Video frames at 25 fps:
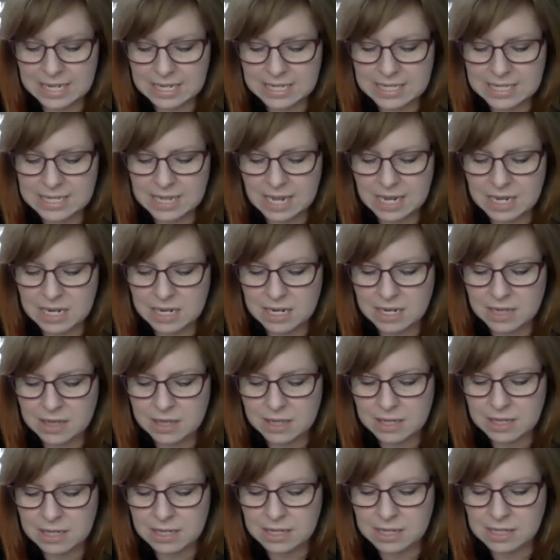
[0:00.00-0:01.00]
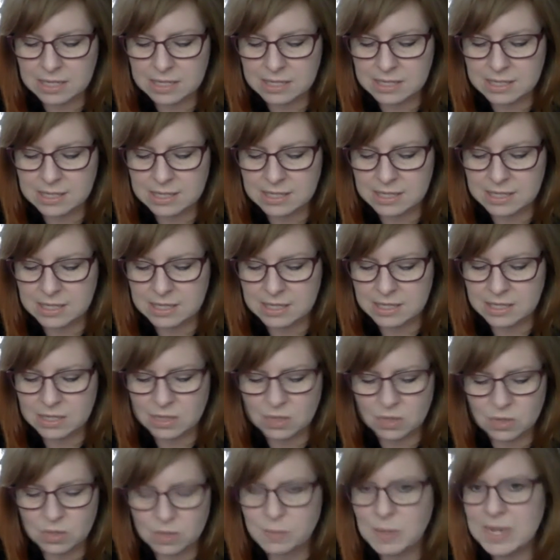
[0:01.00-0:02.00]
the exciting thing, is this
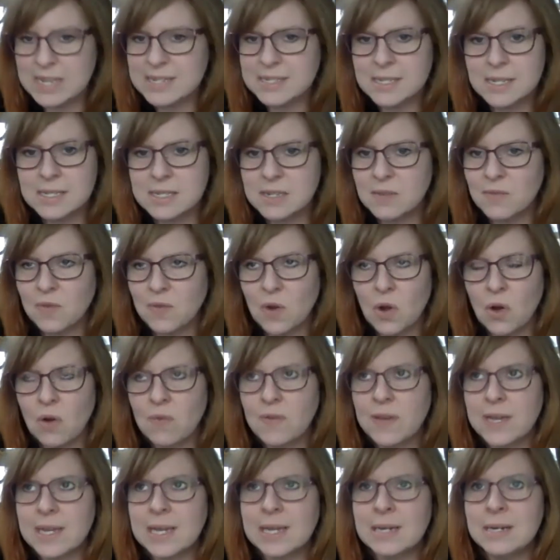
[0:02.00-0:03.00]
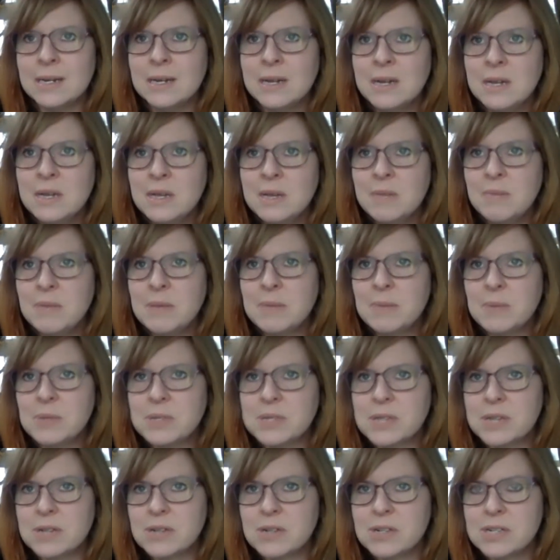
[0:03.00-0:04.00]
whole space is evolving and people's
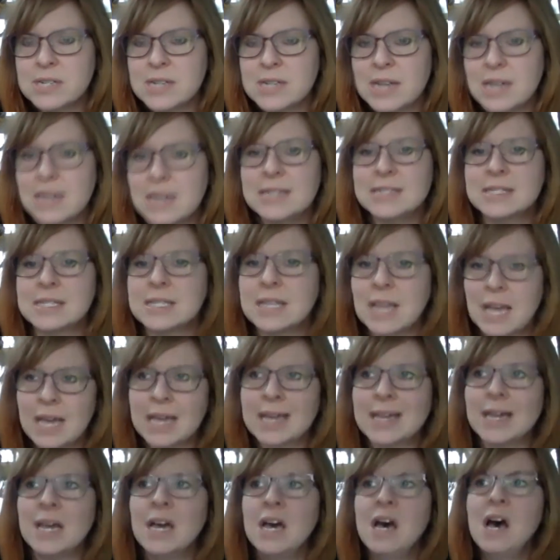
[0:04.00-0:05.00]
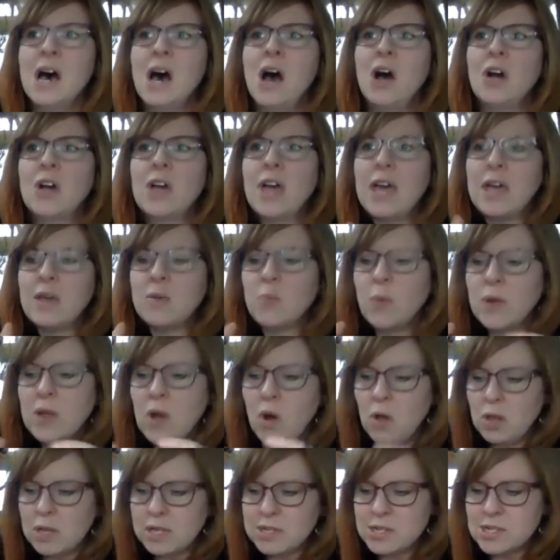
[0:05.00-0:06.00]
understand. It's like, okay, we
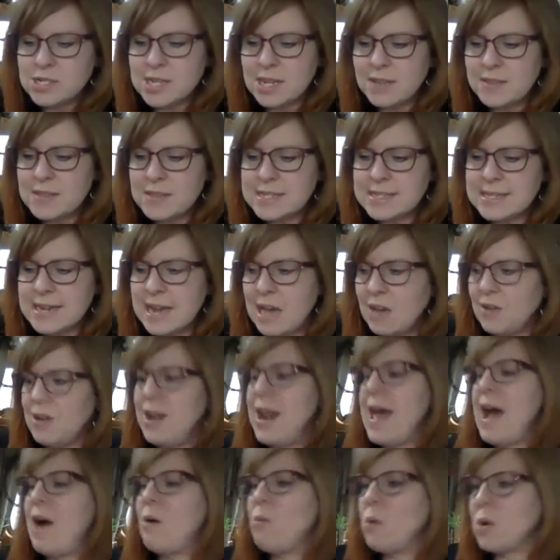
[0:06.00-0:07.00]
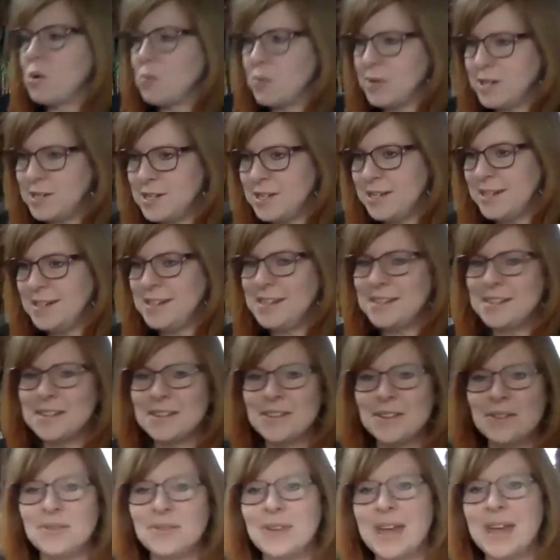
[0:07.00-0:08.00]
all understand this now. Now, what do we need to
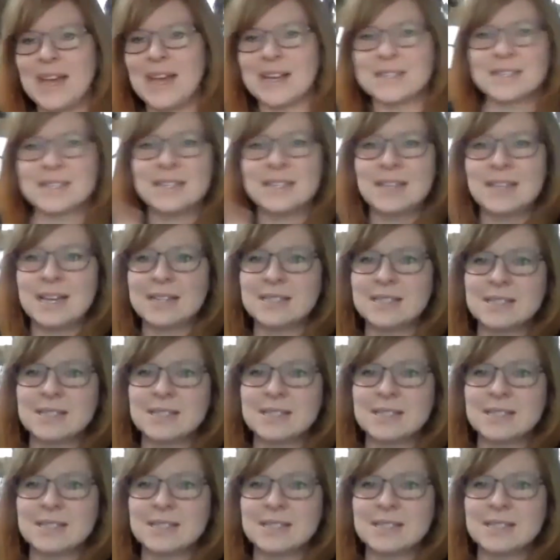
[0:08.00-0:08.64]
do next? And that's